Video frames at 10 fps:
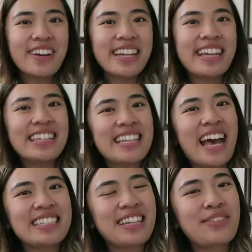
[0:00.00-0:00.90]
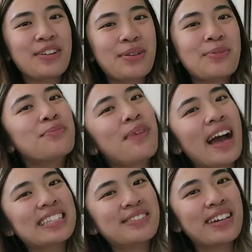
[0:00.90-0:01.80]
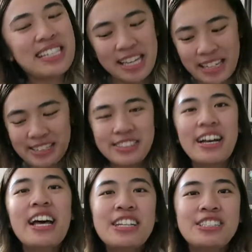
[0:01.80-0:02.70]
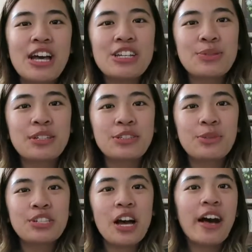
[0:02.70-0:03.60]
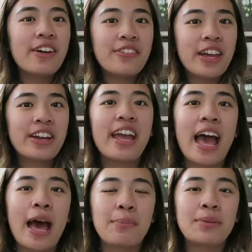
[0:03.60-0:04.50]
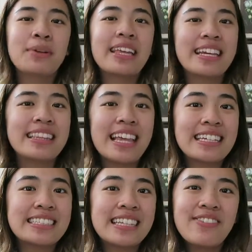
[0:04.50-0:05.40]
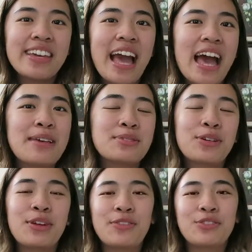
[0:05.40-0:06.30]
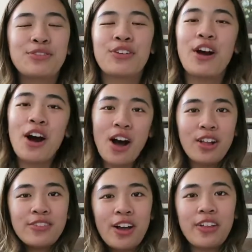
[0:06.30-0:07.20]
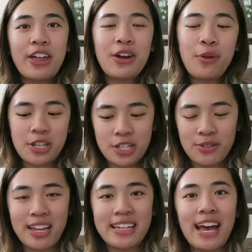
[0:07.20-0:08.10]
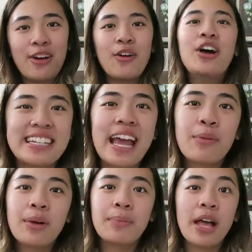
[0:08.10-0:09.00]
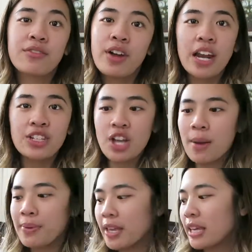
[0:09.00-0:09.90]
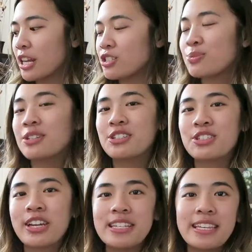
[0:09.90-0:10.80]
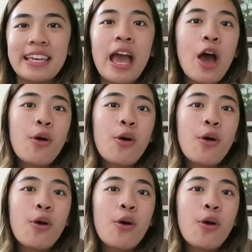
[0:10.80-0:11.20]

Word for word: everyone, it's Ashley and welcome back to my channel. So I just wanted to wish y'all a very happy belated Thanksgiving. I am so grateful for all of y'all that are watching right now. Today I went Black Friday shopping and I just wanted to show you guys like